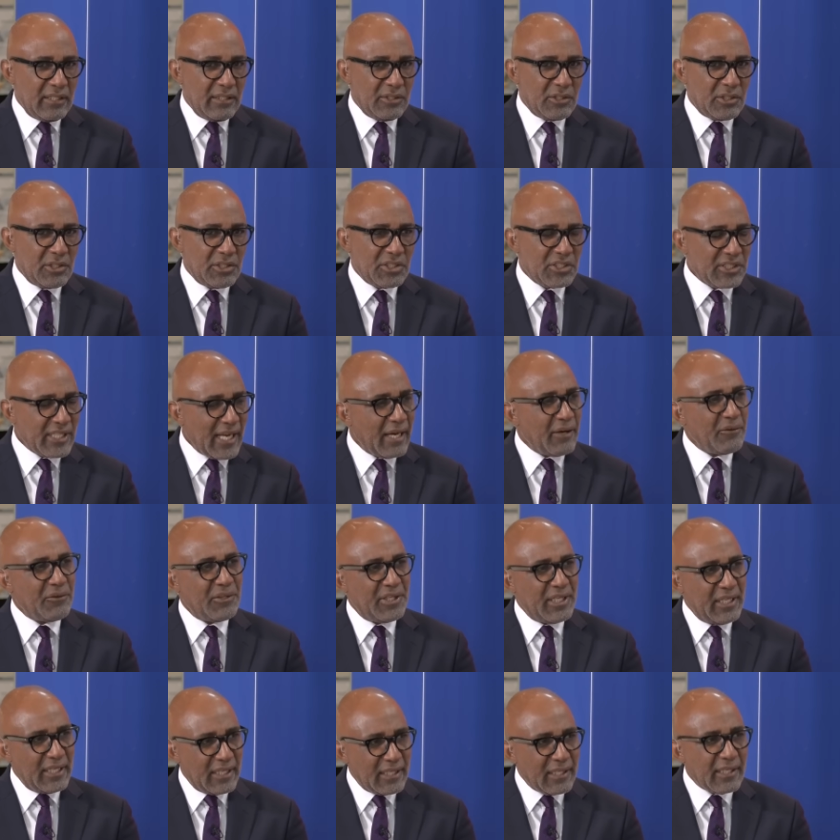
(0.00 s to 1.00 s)
to sound
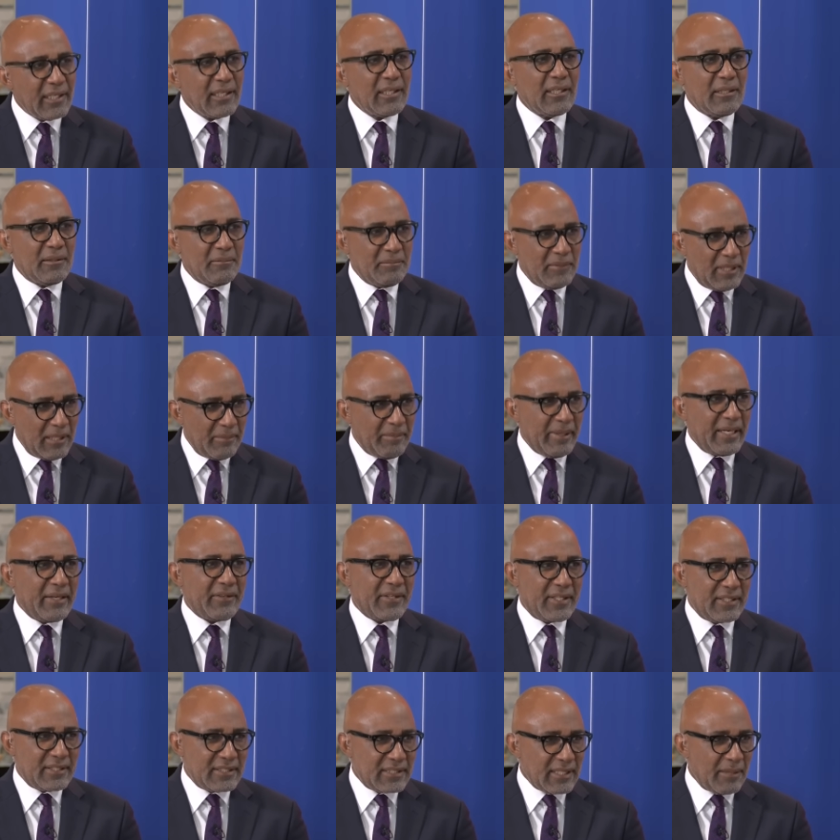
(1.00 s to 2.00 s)
the alarm about
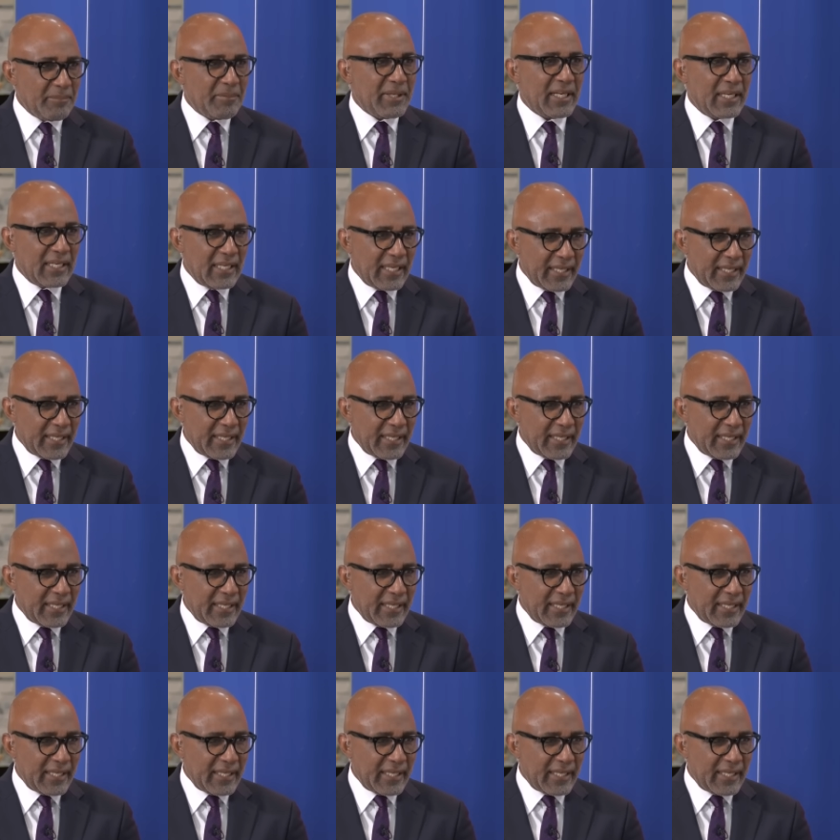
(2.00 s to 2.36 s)
something